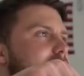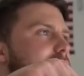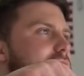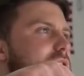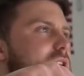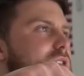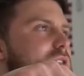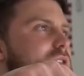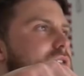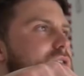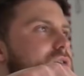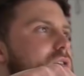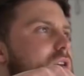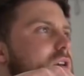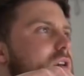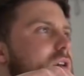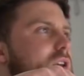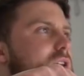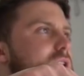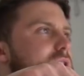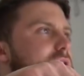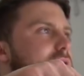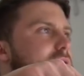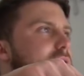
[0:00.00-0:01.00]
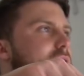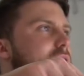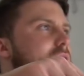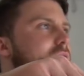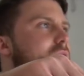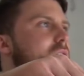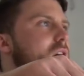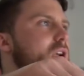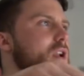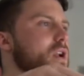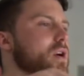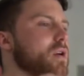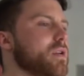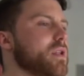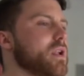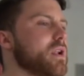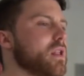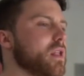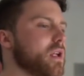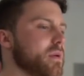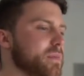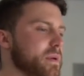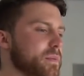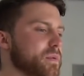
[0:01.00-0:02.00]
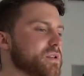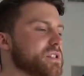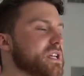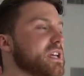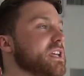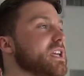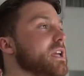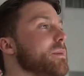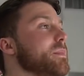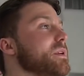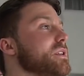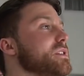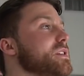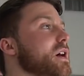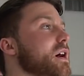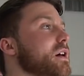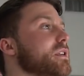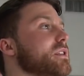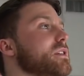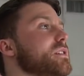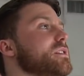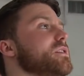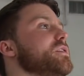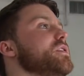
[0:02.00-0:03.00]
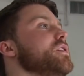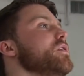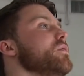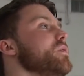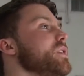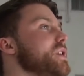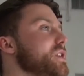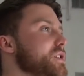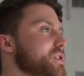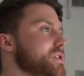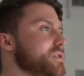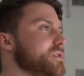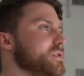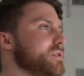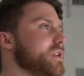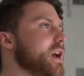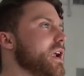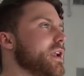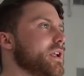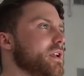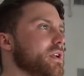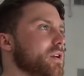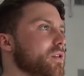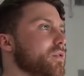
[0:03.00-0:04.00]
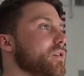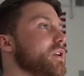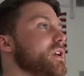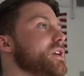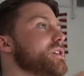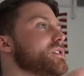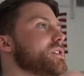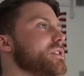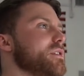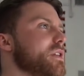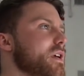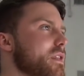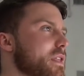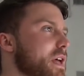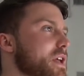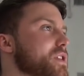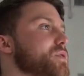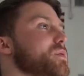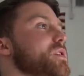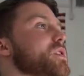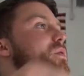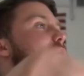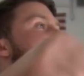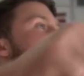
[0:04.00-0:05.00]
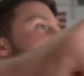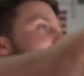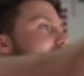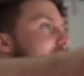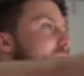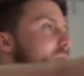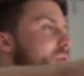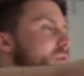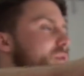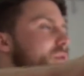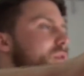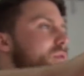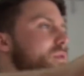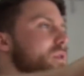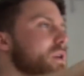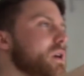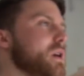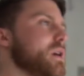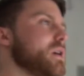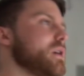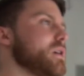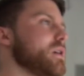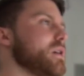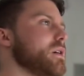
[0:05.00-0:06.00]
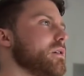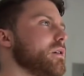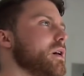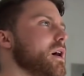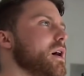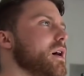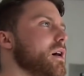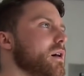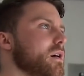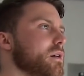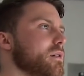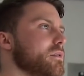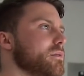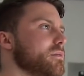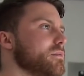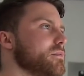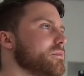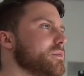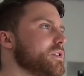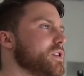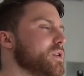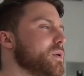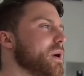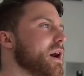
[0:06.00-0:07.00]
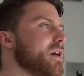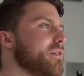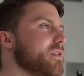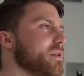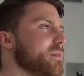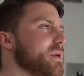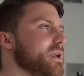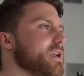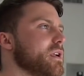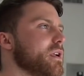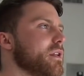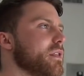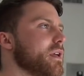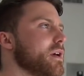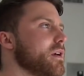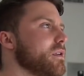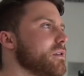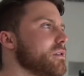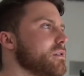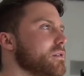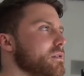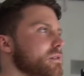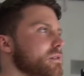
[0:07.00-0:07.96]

you said is the strongest? I know that a lot of people say keep it tucked until you reach 90 degrees, and then that's when you want to come through. Do you have an opinion on that?